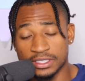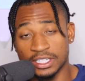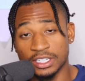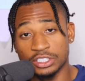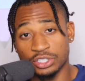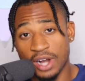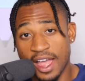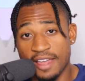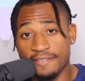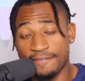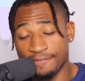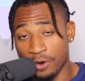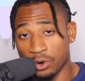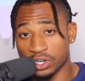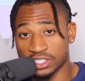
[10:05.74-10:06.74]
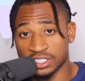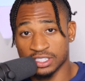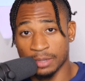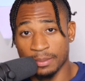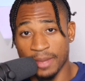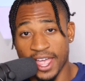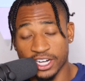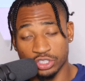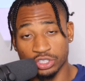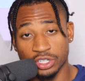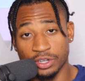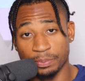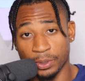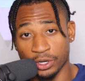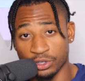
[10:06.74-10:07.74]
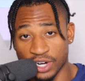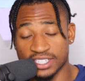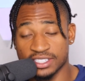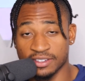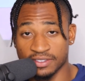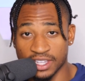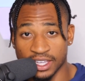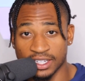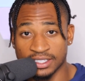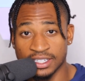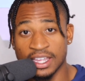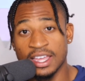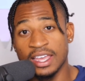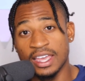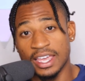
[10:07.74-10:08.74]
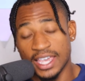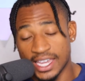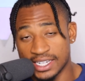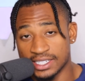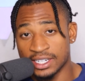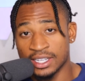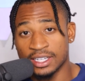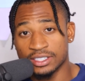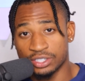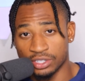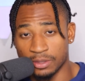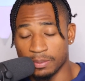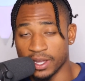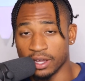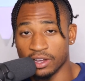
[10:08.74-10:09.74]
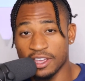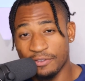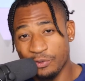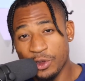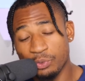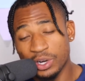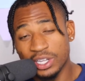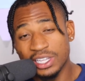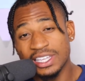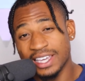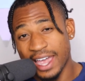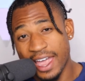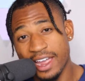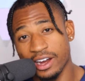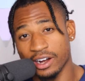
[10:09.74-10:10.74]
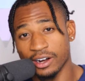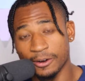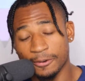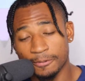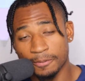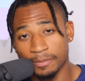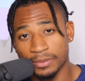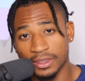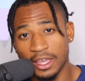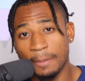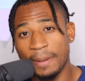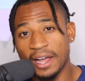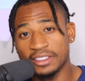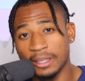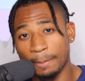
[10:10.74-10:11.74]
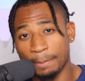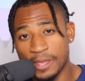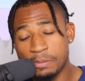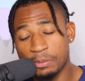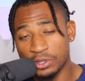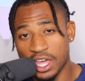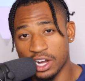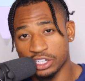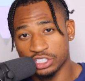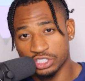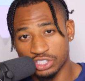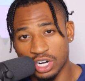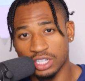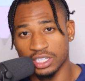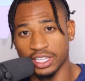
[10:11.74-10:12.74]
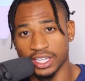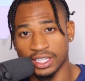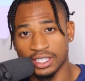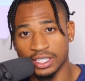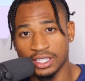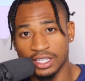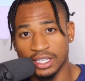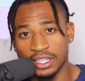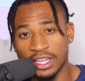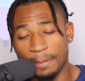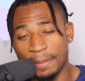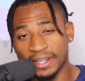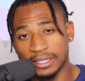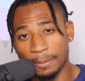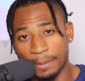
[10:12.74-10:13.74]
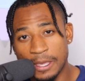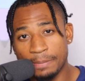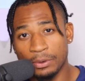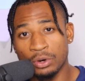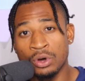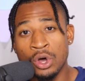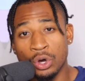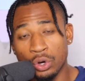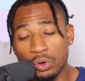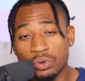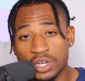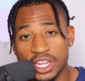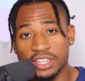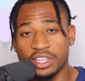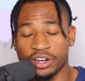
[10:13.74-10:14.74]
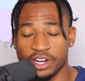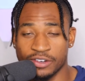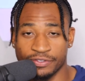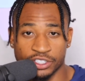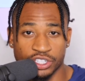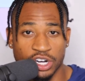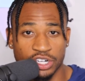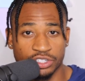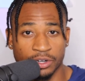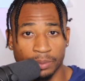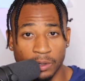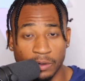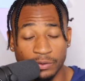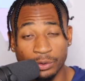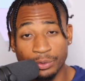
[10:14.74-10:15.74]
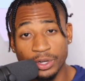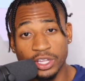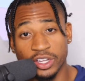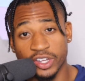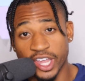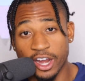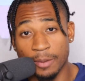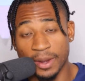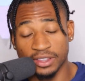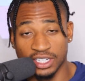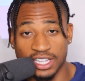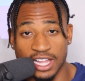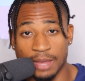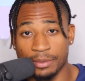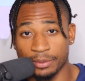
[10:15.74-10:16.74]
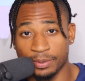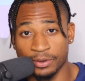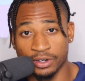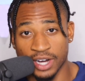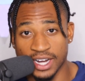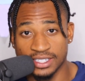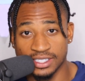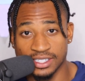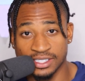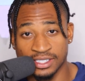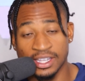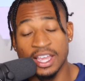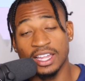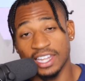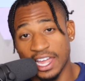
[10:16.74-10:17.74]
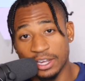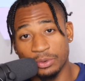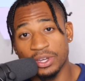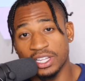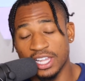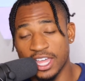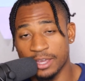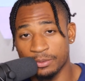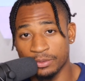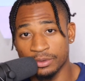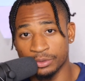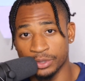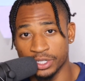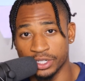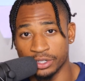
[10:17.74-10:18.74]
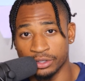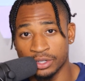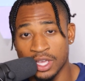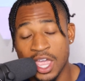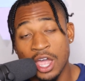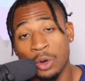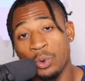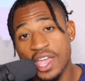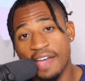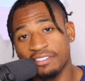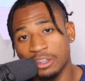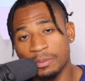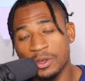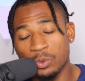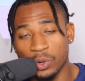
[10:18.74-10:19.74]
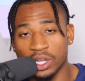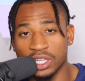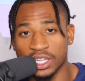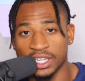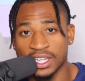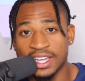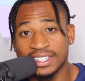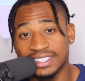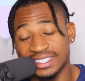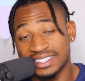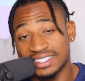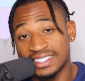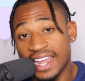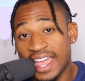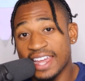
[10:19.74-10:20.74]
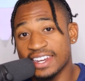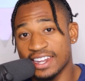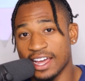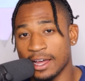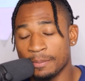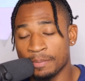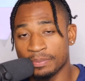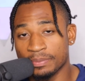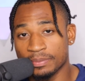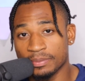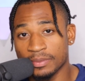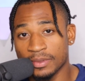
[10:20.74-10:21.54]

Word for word: to try and force some actually progressive things into the bill. If we really care about the people that are struggling, about the people who need their infrastructure improved, we really care about the climate crisis, like we claim we do. We have to be willing to stand up